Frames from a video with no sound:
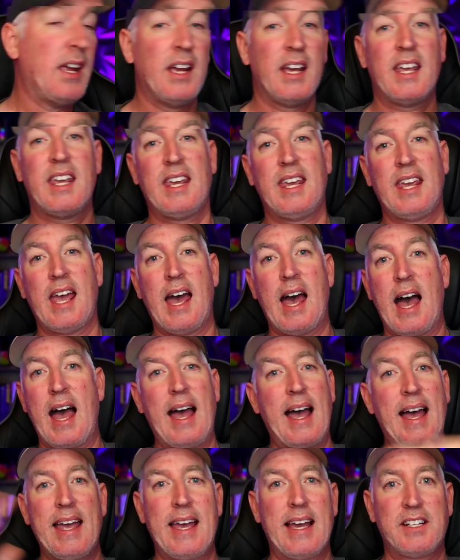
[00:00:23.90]
Yeah,
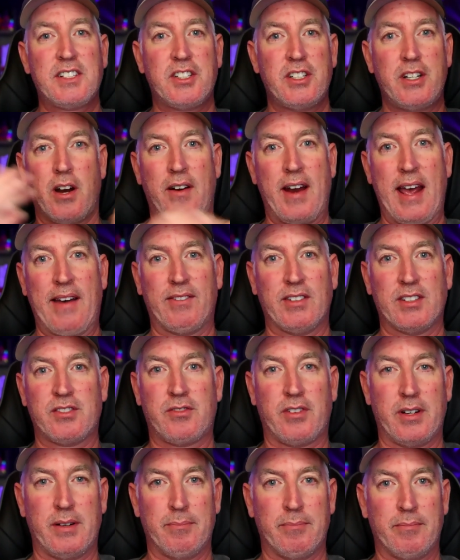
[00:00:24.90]
I actually don't have a
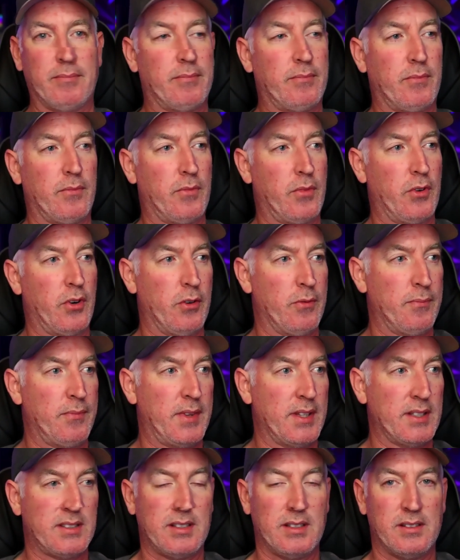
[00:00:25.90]
stream room.
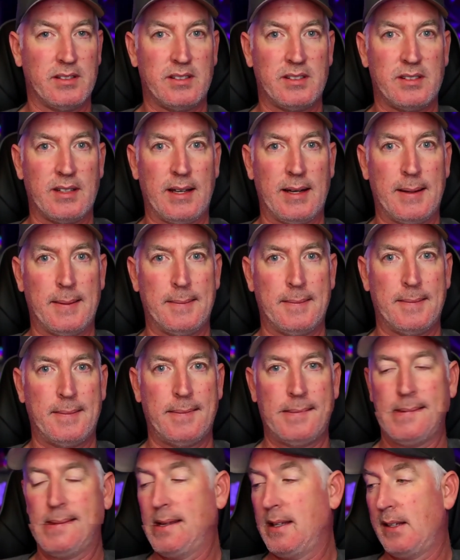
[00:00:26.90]
This is,
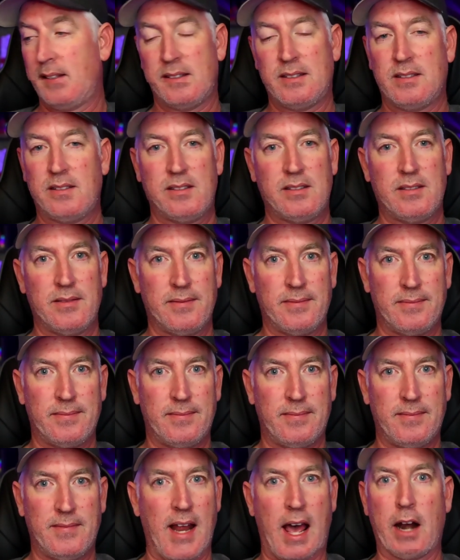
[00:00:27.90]
it's
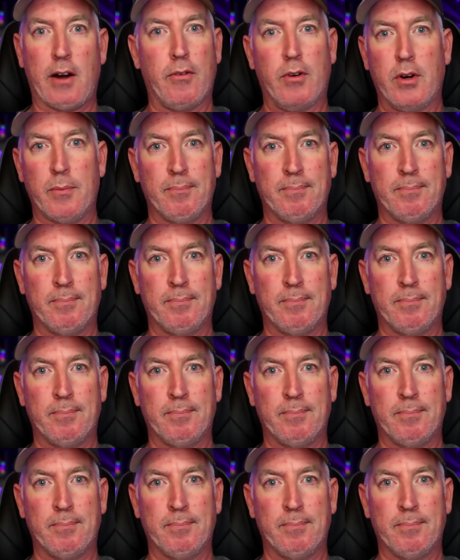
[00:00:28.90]
not a room.